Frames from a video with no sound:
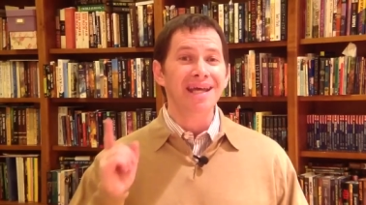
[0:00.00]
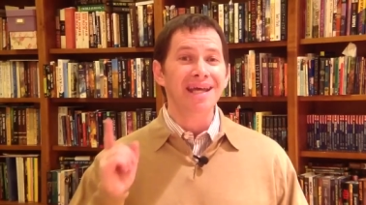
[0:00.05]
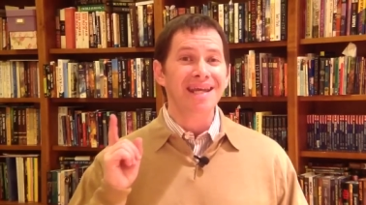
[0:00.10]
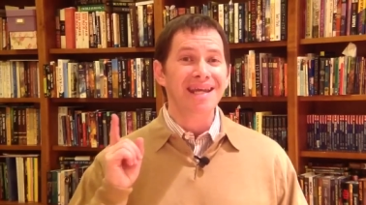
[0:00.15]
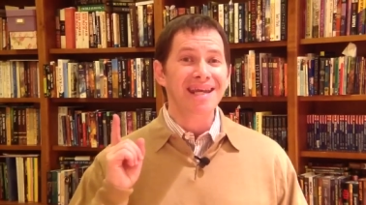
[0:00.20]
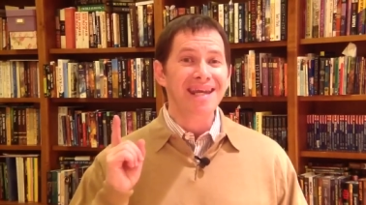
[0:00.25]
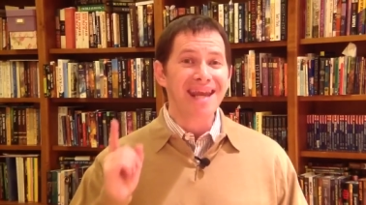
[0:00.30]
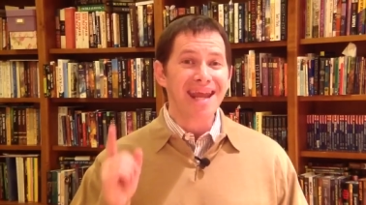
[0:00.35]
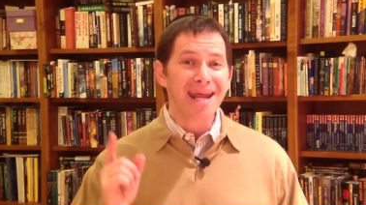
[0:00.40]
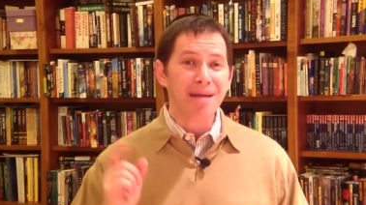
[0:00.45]

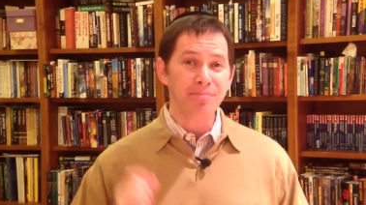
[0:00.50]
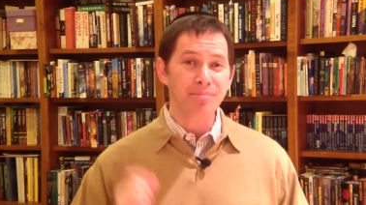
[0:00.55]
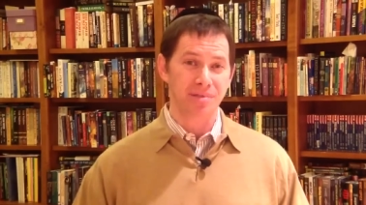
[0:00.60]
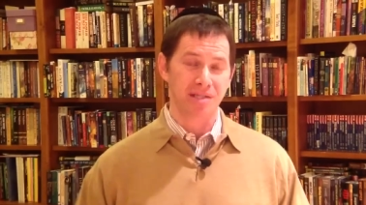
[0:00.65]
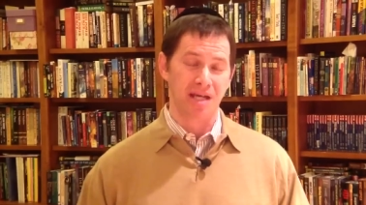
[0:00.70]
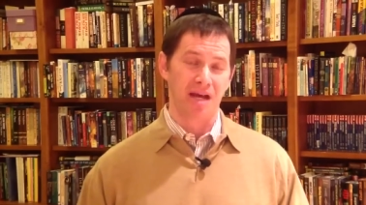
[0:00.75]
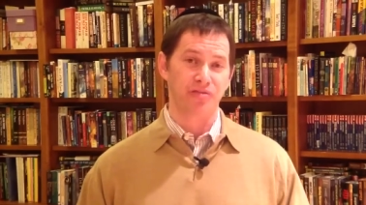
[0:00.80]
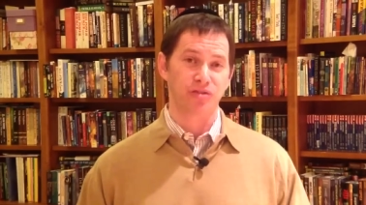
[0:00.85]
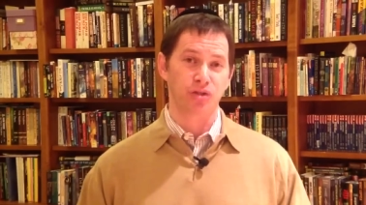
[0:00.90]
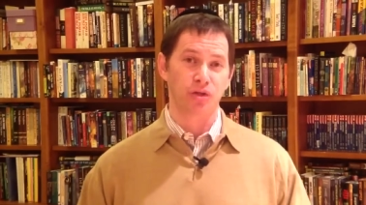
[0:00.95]
named
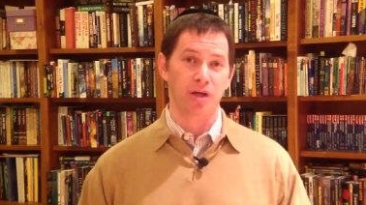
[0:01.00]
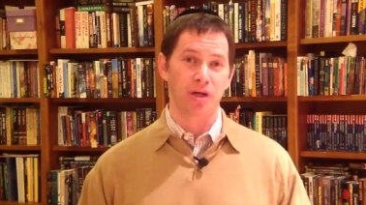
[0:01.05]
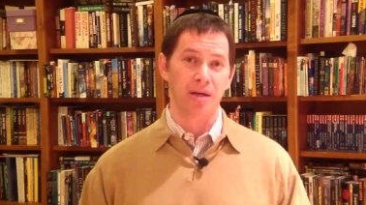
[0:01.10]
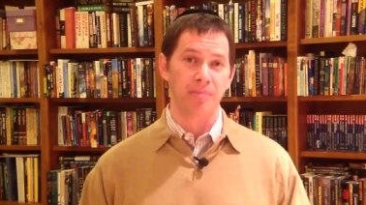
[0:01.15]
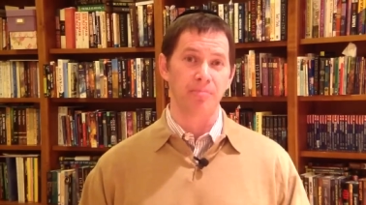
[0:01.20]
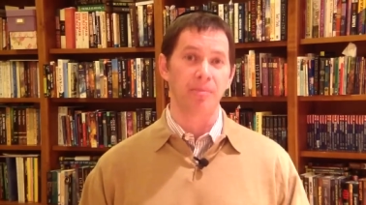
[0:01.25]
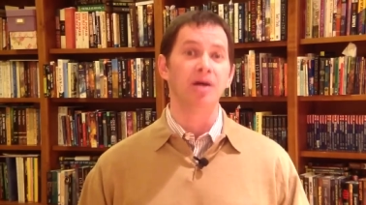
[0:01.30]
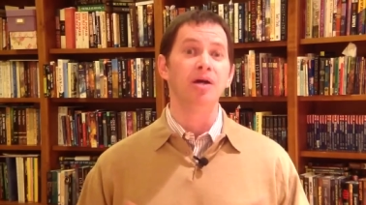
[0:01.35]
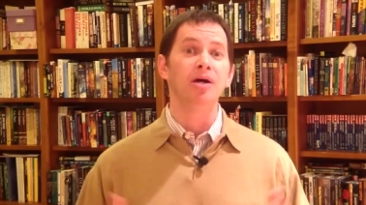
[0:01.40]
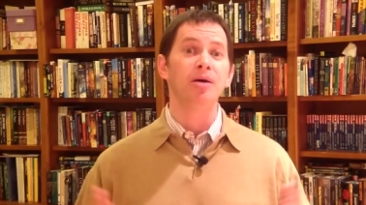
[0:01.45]
after
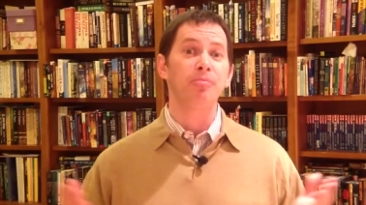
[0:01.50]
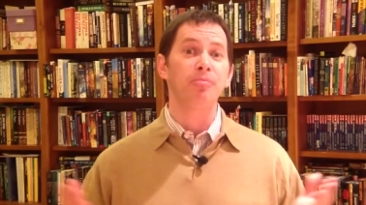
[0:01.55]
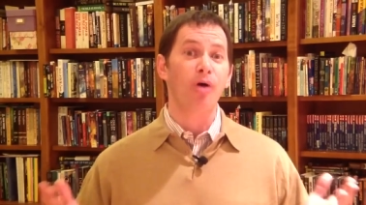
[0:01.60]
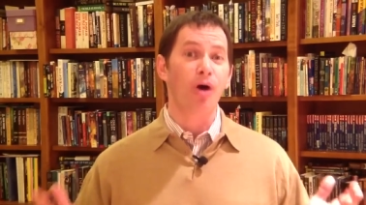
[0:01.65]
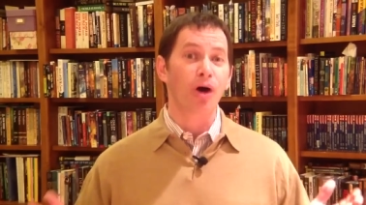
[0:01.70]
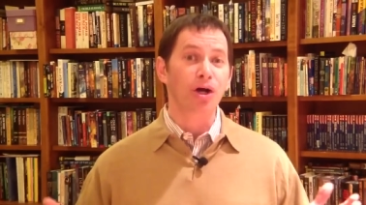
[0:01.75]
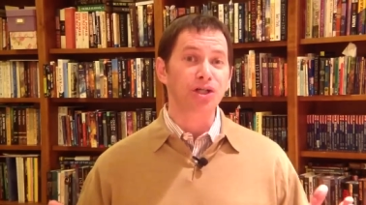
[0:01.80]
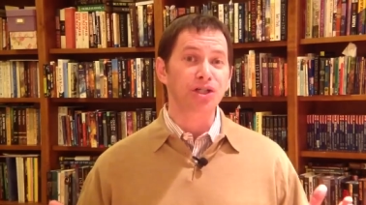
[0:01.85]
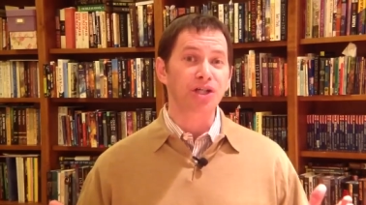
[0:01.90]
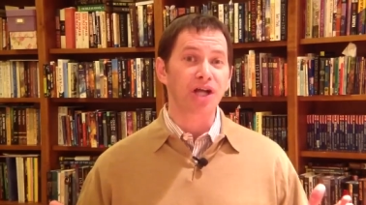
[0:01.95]
him
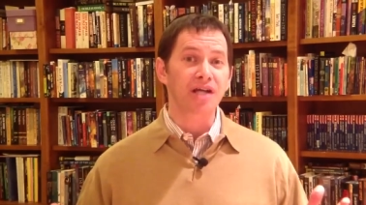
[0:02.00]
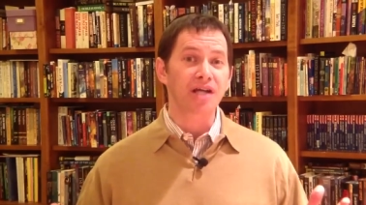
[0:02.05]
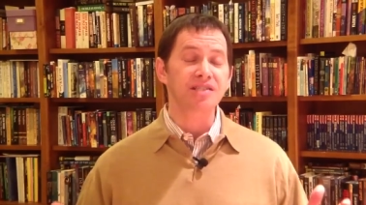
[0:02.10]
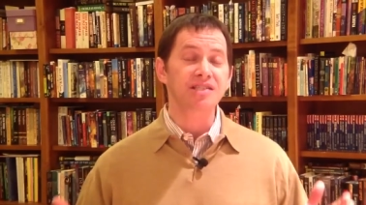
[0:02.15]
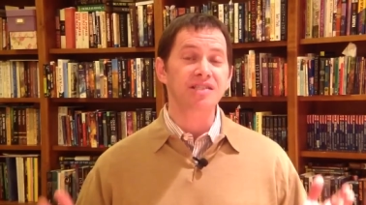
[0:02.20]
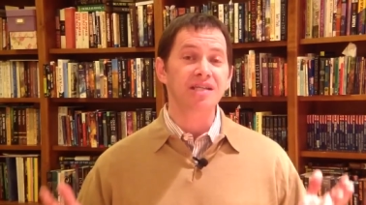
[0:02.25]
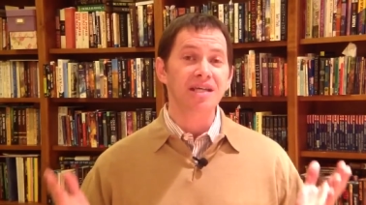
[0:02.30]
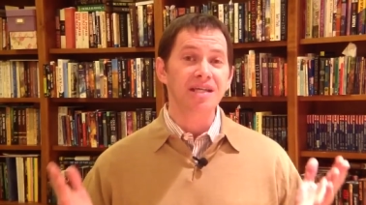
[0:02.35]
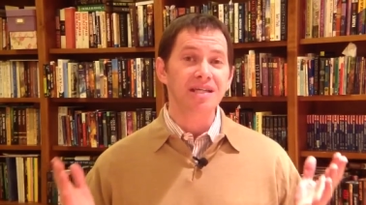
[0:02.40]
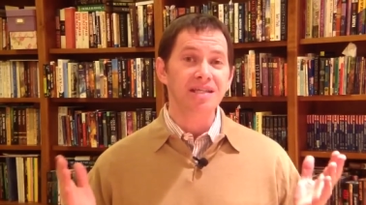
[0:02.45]

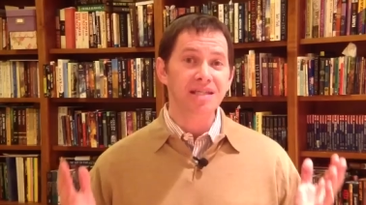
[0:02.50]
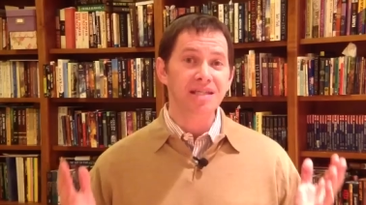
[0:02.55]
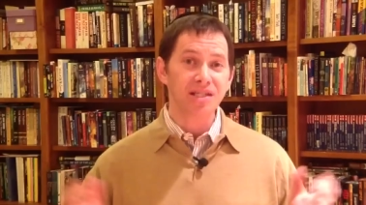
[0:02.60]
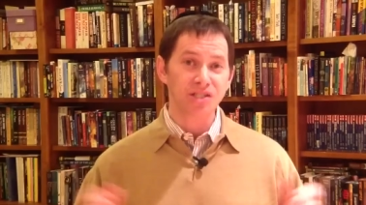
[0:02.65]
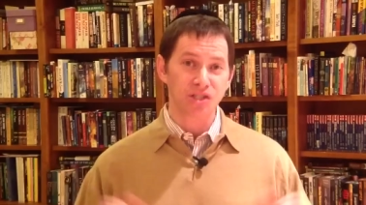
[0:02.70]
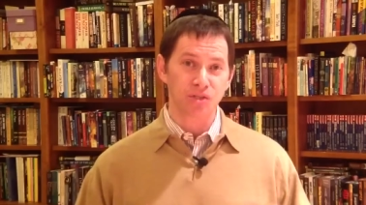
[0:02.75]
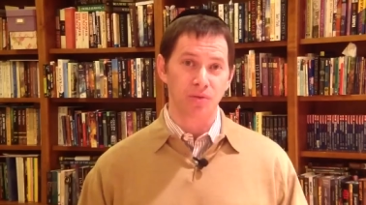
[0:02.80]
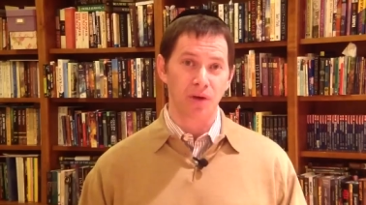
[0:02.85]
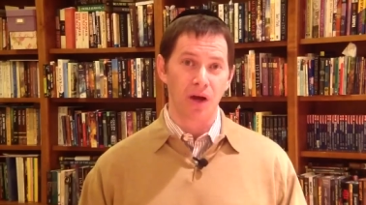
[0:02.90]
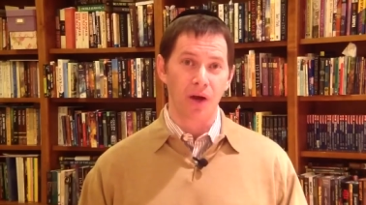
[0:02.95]
Parshas
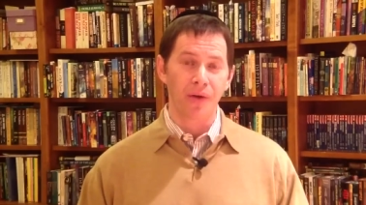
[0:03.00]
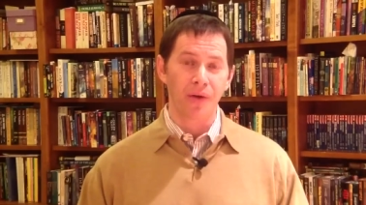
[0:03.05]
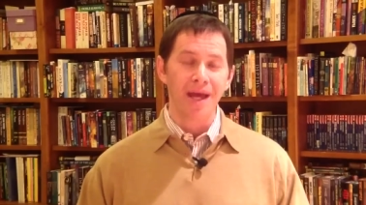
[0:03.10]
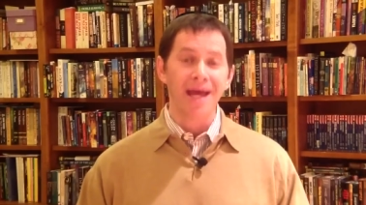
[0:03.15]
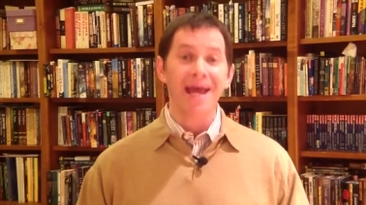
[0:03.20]
Yisro.